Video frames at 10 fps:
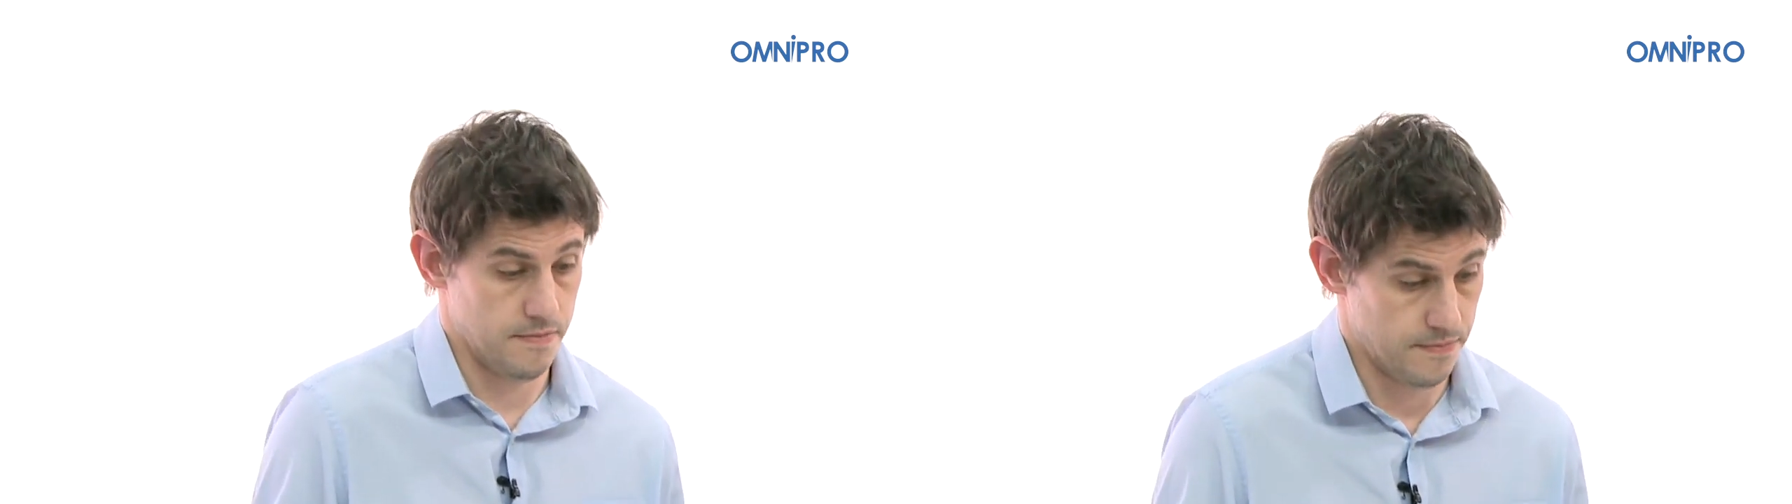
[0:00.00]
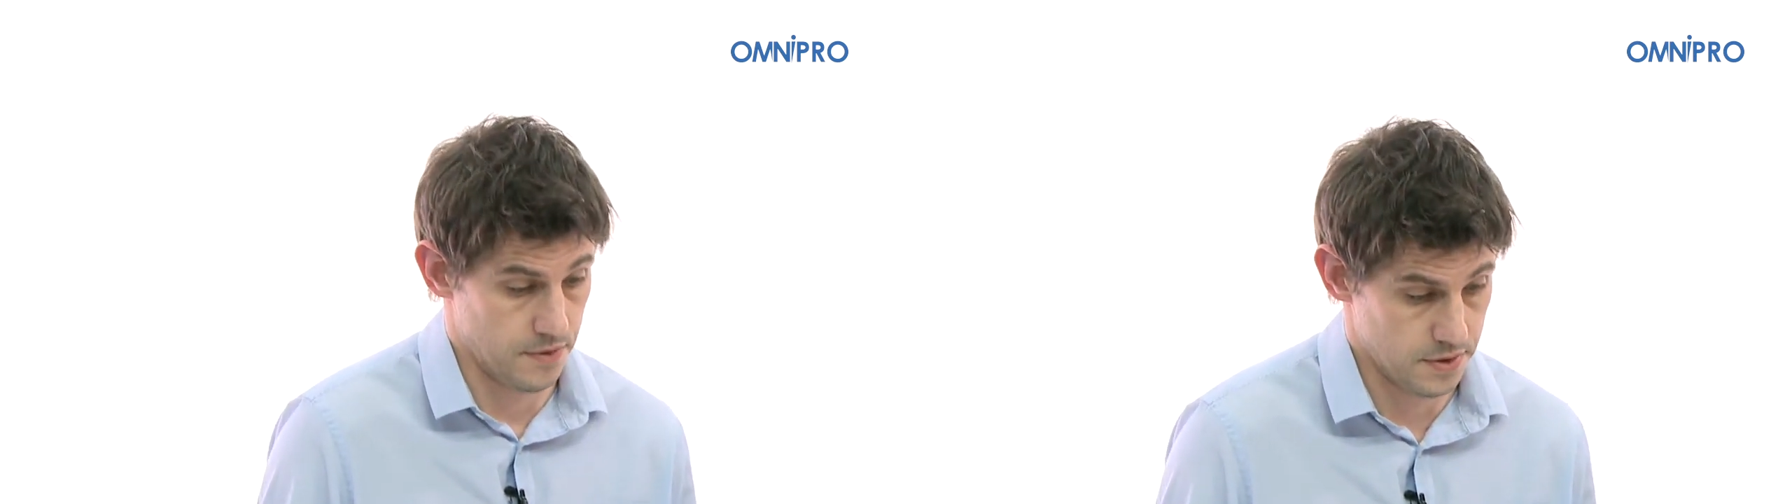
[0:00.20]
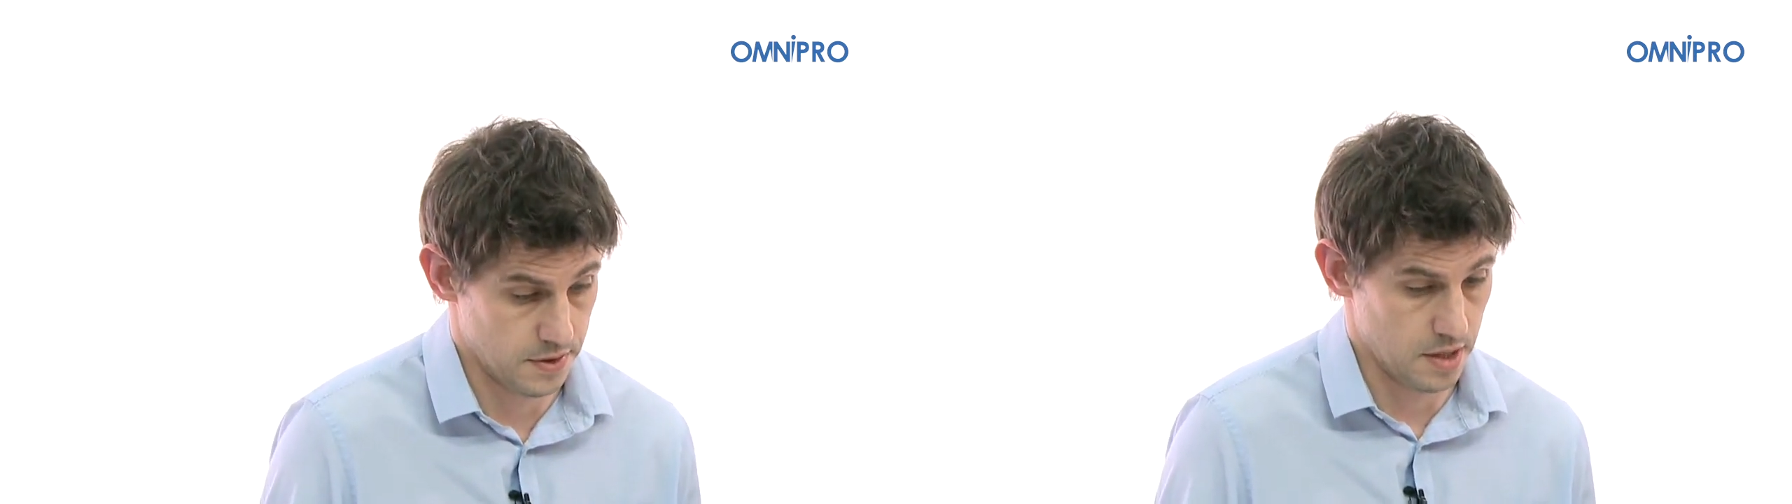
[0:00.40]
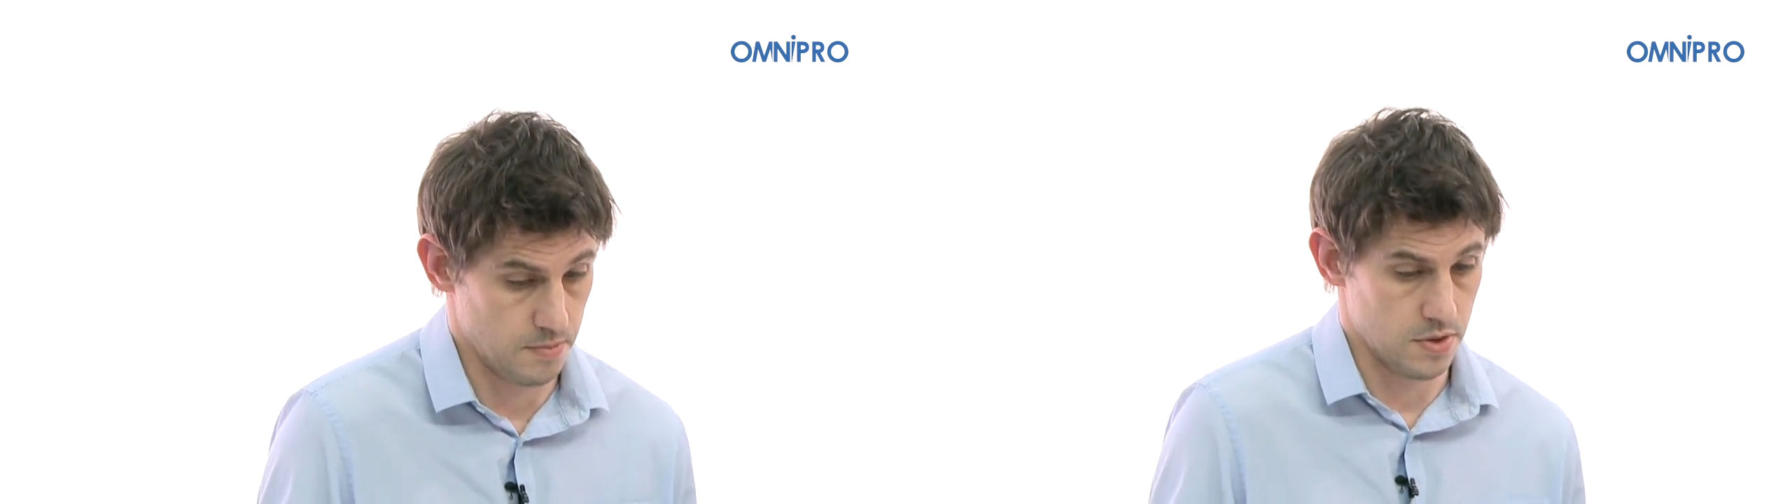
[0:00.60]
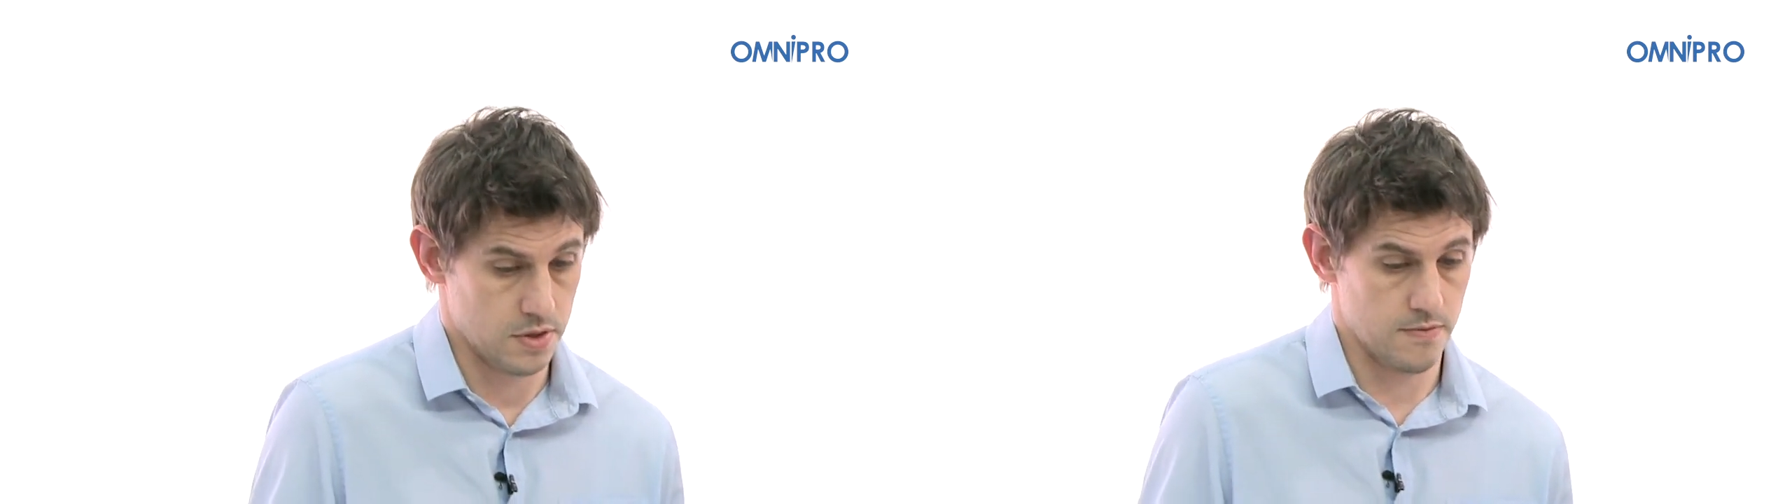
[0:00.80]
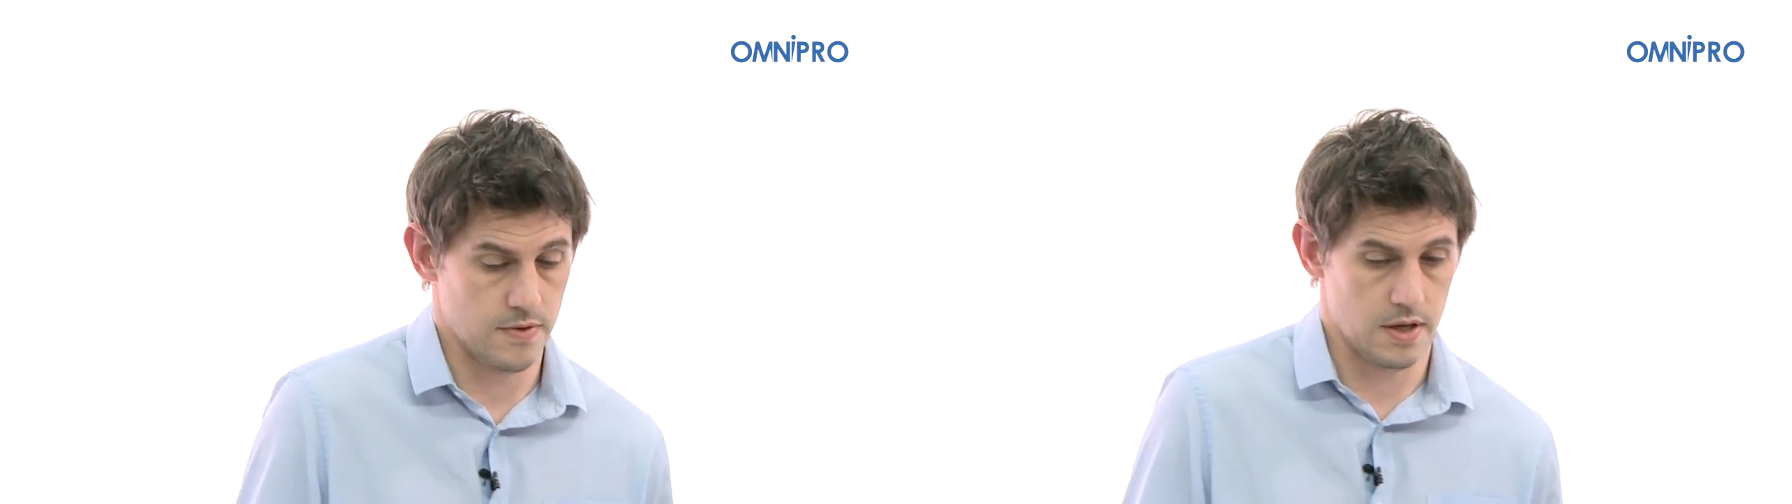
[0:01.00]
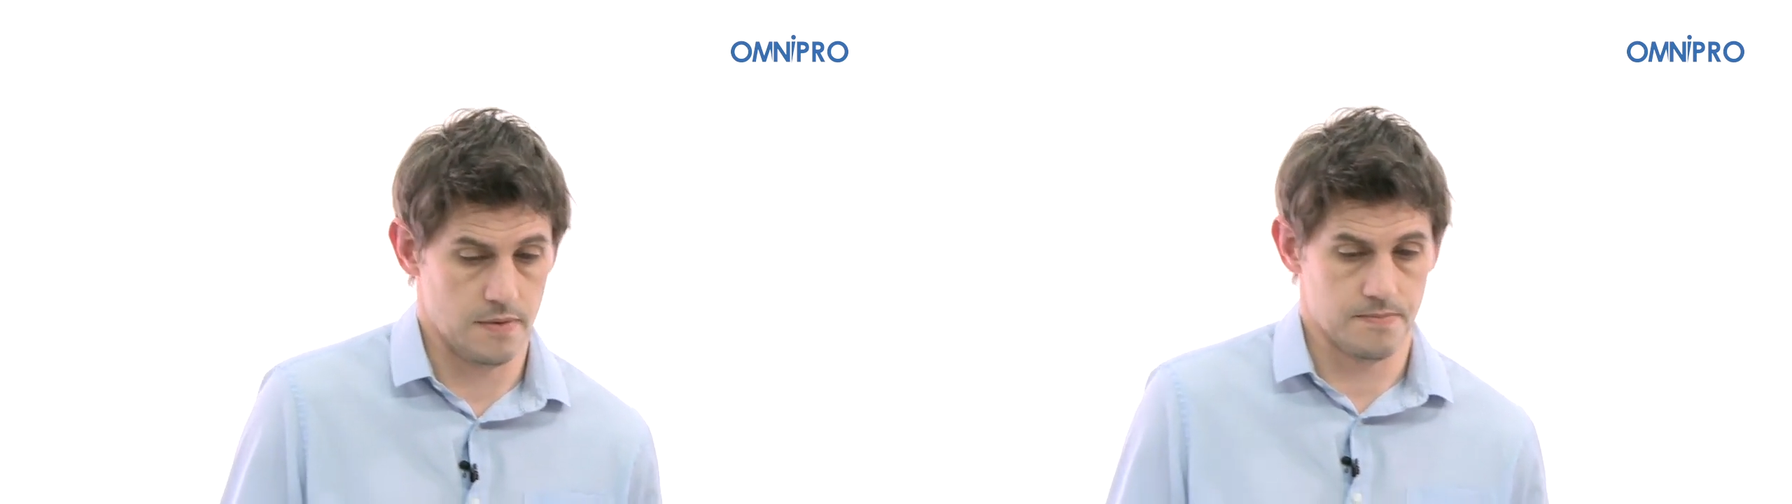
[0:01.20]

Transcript: first 9 months of the